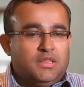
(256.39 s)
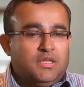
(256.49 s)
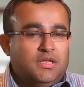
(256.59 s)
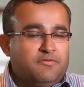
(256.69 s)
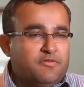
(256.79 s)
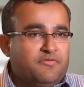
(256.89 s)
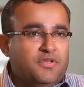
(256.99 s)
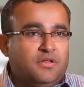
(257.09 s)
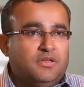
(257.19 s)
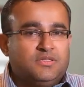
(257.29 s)
the liver
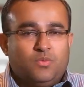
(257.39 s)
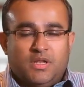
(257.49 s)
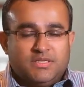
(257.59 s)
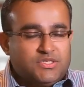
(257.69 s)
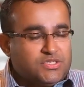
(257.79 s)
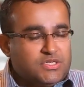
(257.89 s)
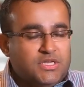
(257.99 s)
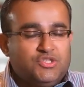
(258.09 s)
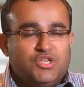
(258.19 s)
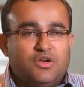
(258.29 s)
field, as well as just
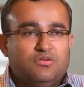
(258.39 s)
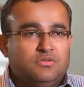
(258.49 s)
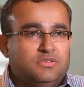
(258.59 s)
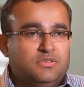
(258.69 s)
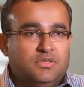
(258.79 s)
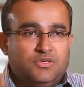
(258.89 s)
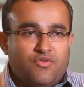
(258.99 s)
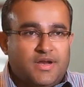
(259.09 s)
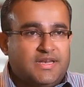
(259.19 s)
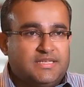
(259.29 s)
in general the
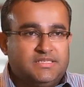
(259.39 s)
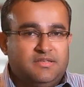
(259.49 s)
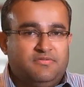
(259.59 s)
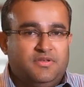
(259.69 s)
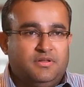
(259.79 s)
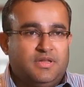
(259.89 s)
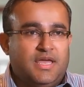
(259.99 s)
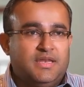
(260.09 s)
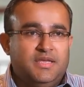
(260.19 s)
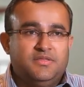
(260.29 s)
drug testing field,
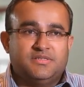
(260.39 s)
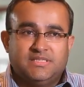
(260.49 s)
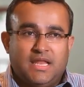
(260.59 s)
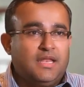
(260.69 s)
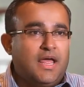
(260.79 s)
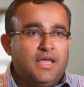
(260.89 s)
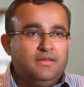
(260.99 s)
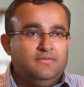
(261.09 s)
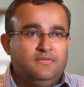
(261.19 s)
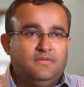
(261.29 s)
had either cell
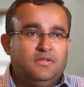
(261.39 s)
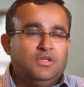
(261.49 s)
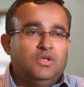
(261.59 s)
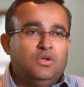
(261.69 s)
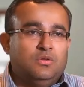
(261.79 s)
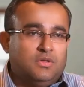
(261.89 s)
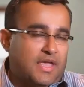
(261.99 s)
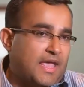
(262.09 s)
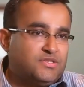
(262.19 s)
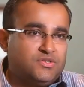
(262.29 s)
lines, the
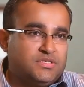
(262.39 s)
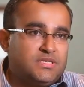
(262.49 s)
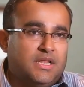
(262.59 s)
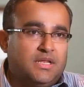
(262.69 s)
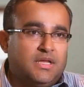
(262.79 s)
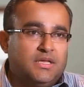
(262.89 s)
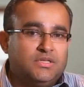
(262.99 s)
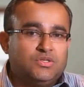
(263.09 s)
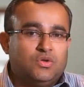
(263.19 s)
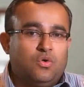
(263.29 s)
cancerous cell
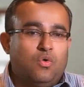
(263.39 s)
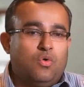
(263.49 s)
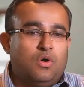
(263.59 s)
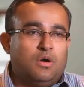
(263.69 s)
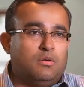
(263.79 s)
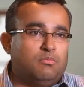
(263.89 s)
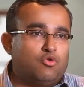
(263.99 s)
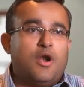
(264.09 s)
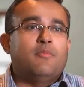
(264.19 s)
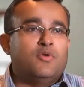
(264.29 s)
lines, or
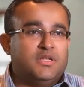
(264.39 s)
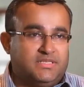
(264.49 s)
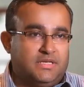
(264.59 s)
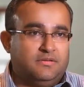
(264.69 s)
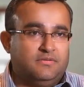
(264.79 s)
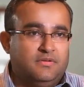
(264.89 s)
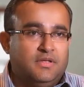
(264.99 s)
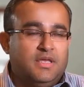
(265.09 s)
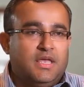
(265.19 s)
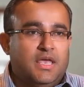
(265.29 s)
primary cells.
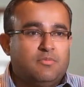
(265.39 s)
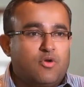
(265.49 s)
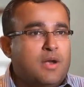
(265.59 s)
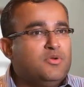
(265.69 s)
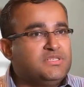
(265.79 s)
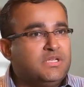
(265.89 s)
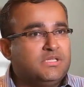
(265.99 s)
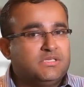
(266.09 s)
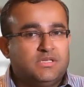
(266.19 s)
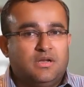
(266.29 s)
And primary
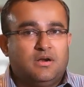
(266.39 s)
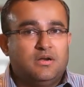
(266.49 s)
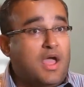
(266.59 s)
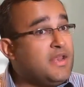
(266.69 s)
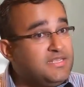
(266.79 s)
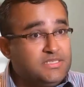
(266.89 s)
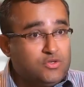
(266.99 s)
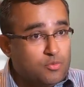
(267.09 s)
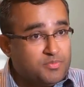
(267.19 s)
cells are not easy to